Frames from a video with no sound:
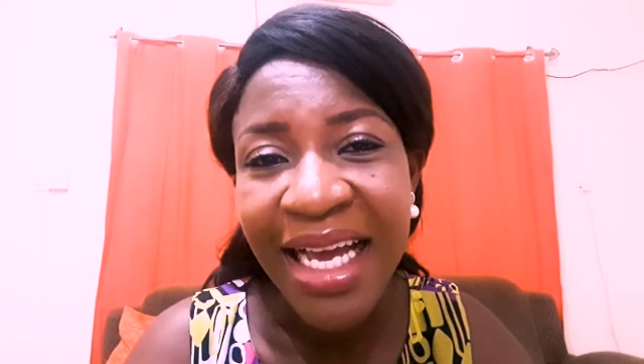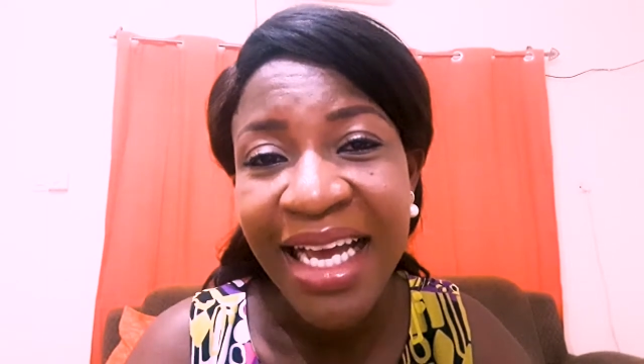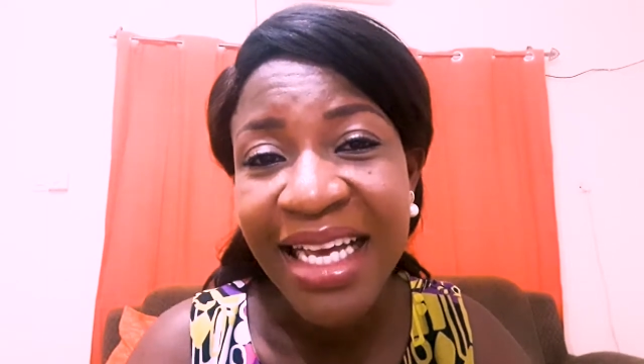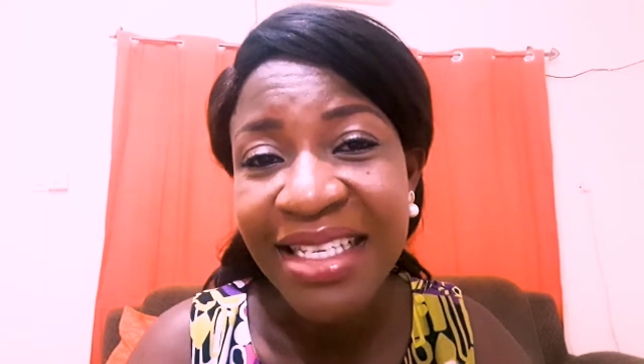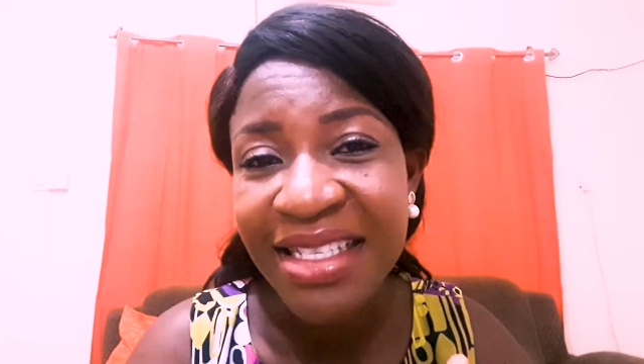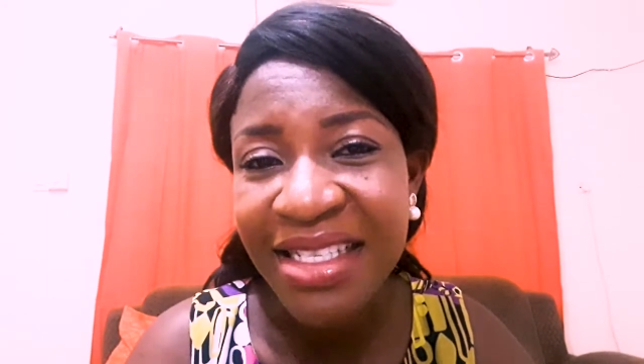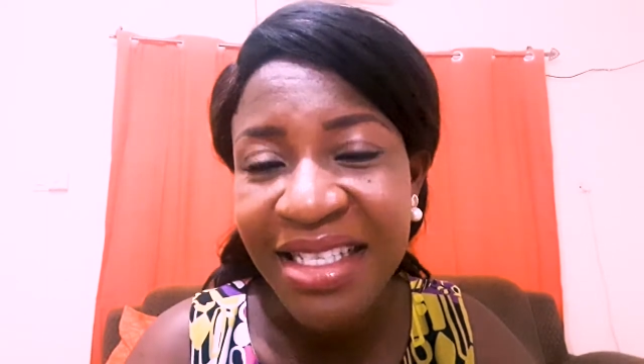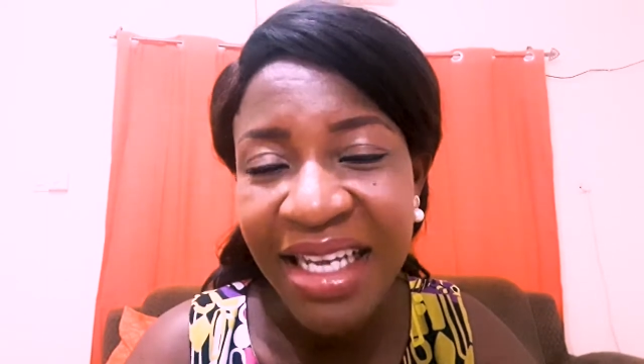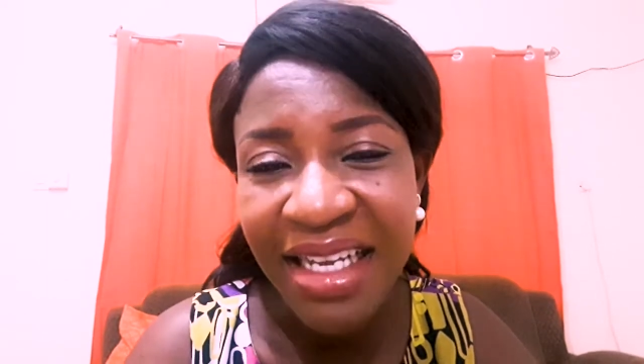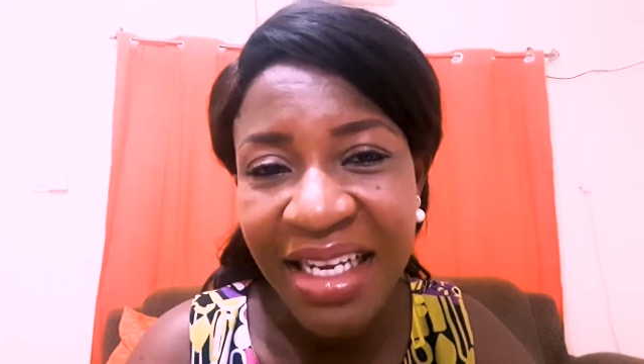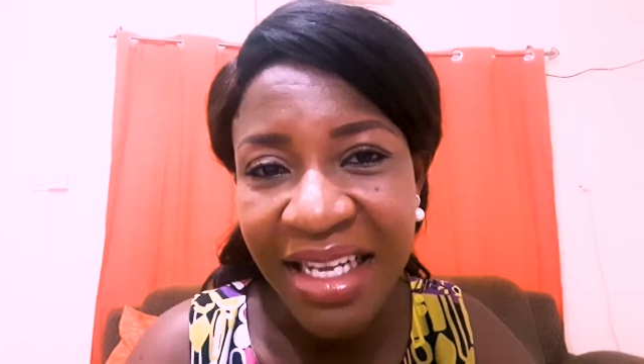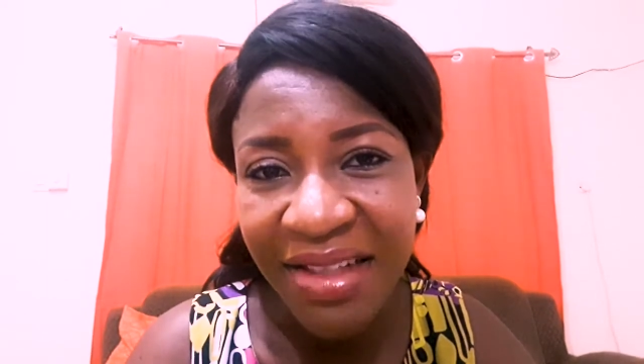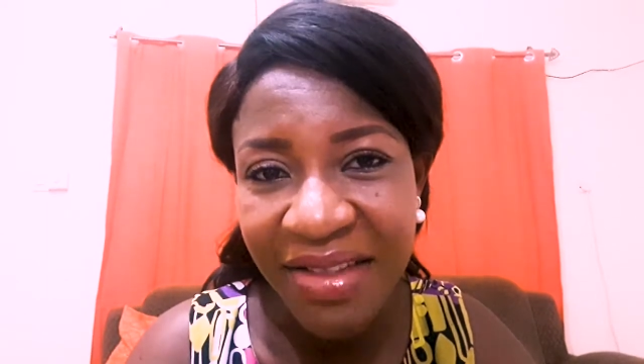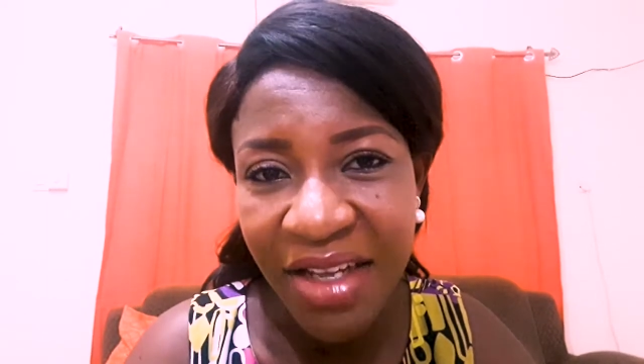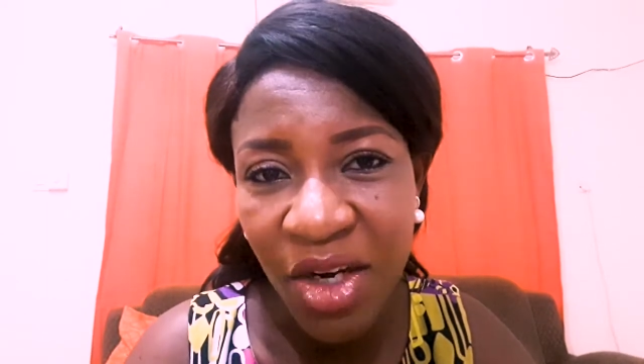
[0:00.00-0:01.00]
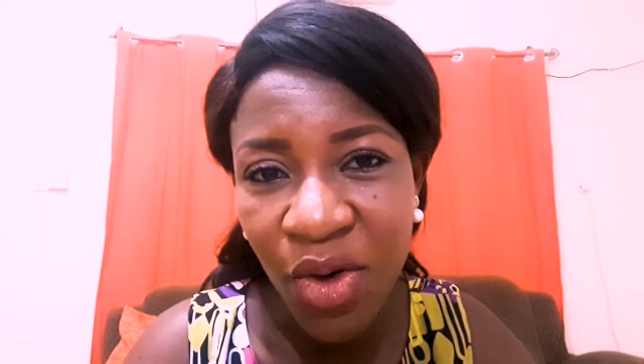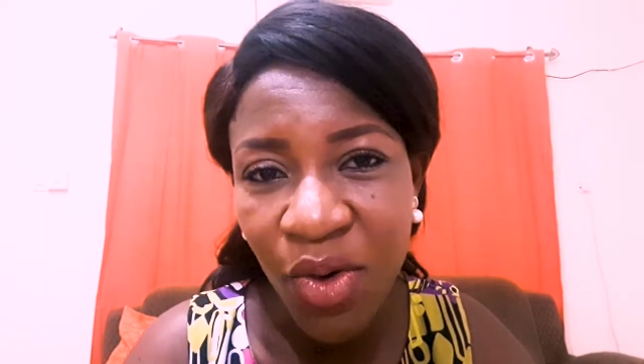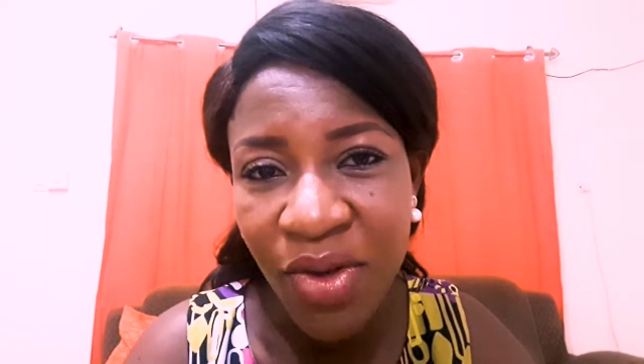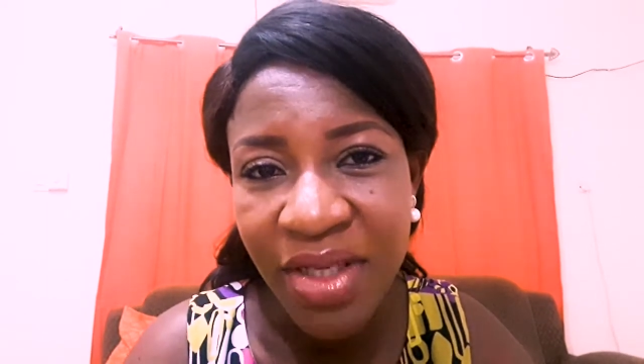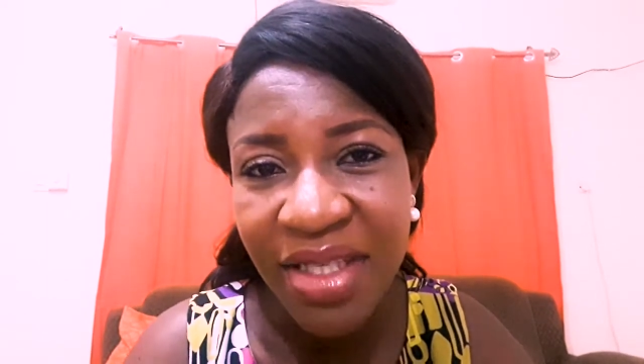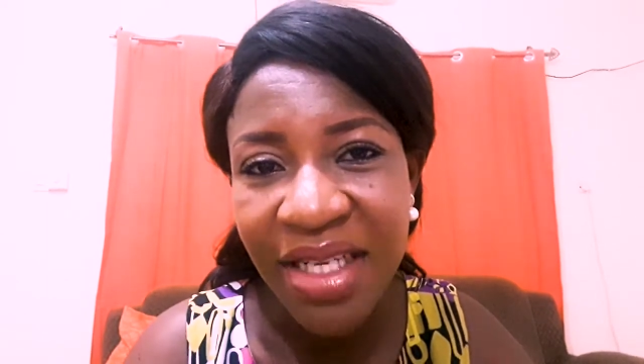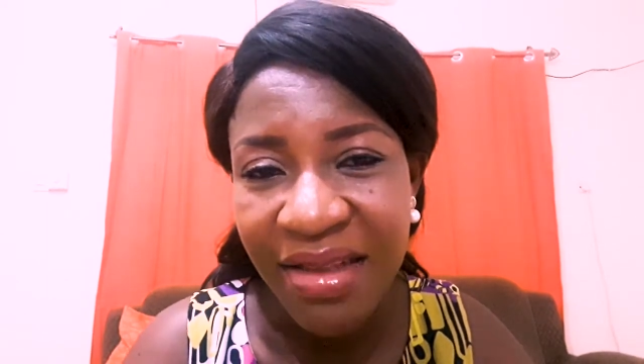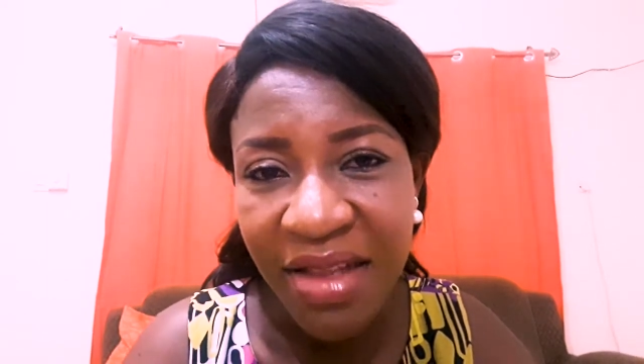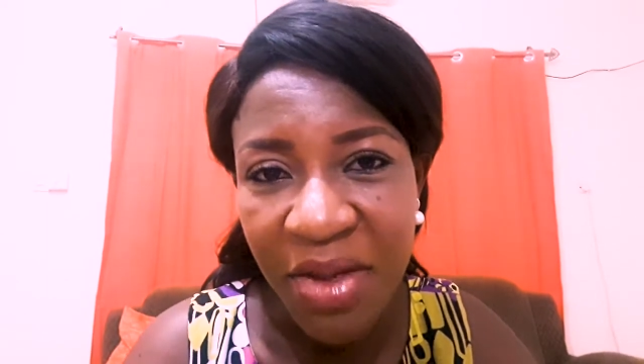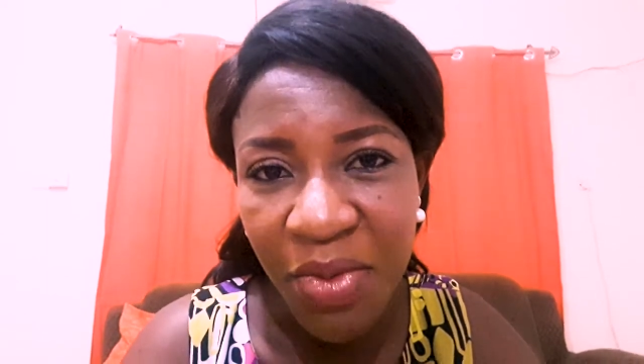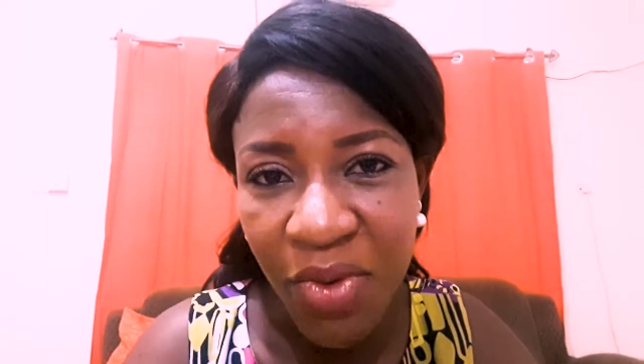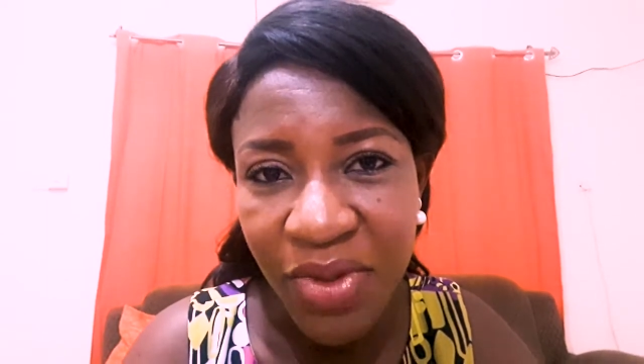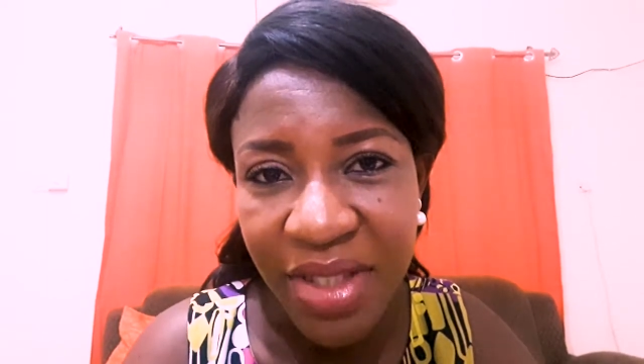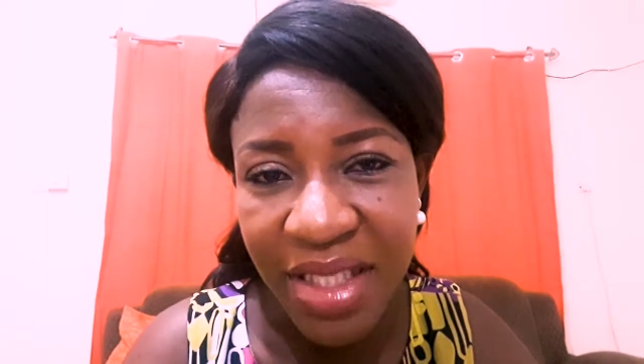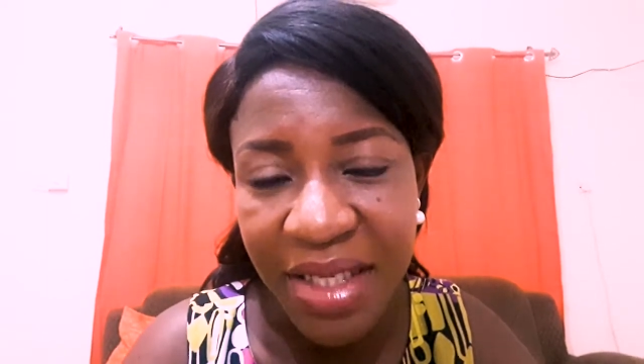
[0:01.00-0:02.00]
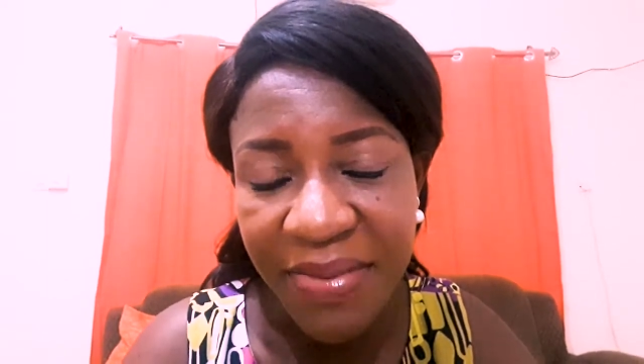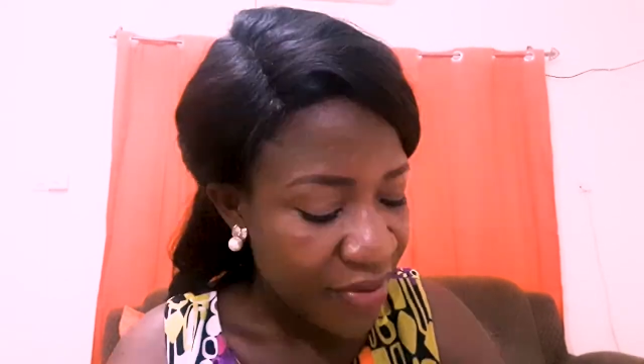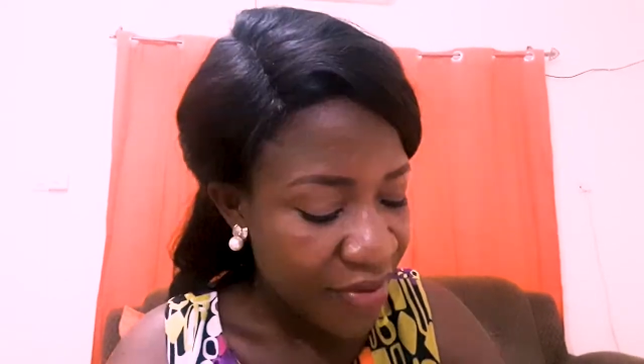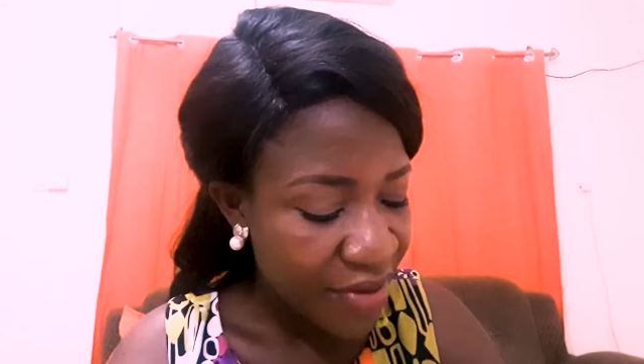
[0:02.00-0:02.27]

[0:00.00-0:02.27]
his son in the Lord, Timothy.